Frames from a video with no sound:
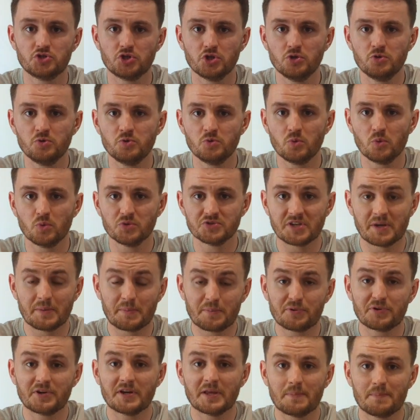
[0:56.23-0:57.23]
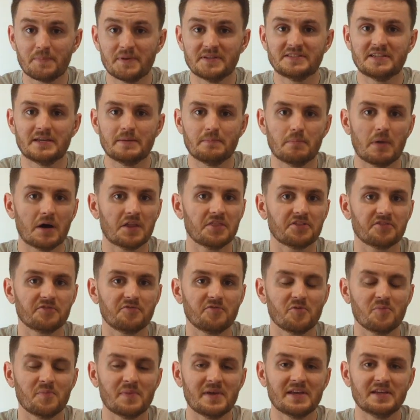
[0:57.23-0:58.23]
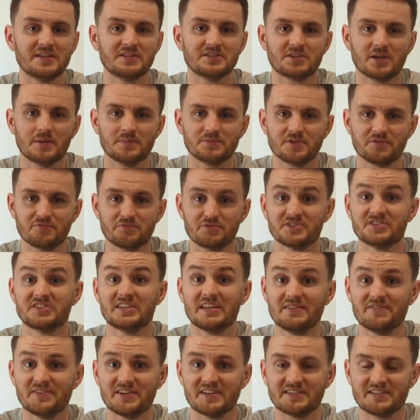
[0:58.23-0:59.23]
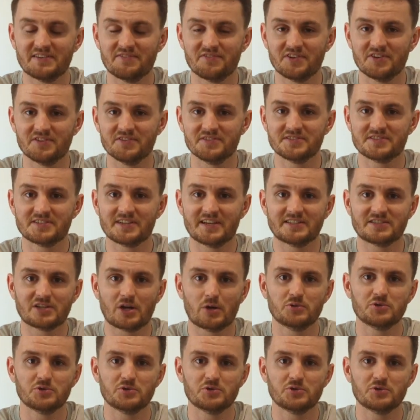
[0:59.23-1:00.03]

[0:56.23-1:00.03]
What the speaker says: June was a pretty busy month for me in terms of receiving dividends as I